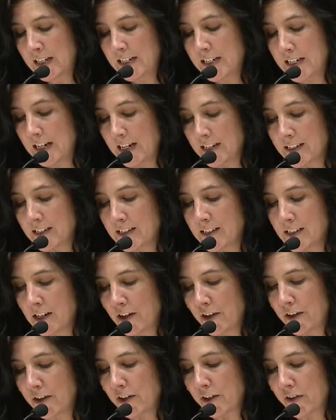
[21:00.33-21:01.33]

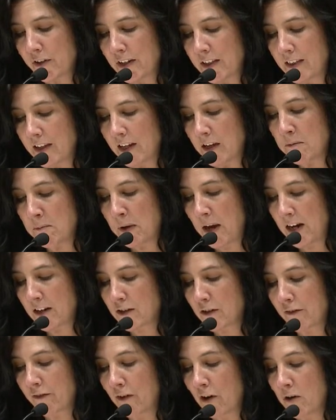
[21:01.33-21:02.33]
necessary to create the
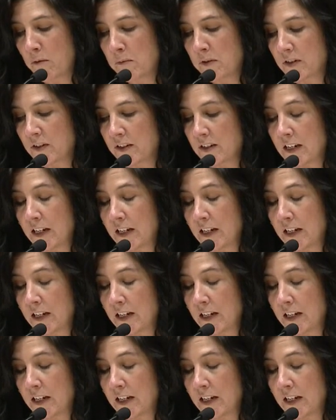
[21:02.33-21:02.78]
impact our farmers